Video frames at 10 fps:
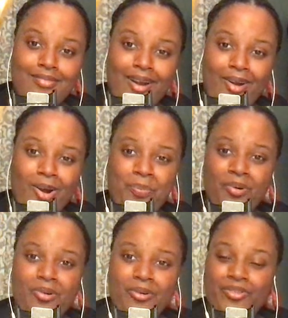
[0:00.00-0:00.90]
card
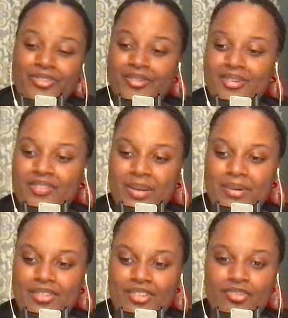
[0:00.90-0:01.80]
pulls, if
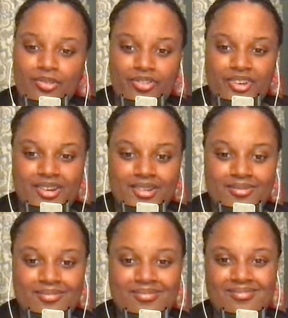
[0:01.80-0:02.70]
anybody's interested.
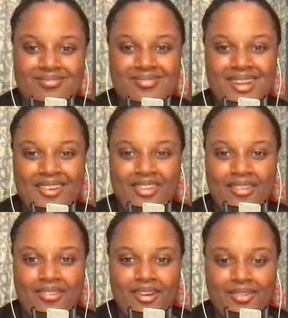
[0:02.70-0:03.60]
How's
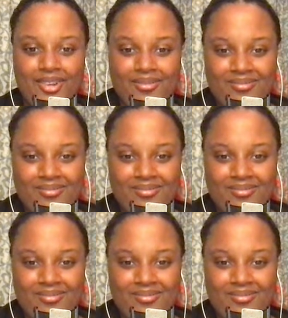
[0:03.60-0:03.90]
that sound?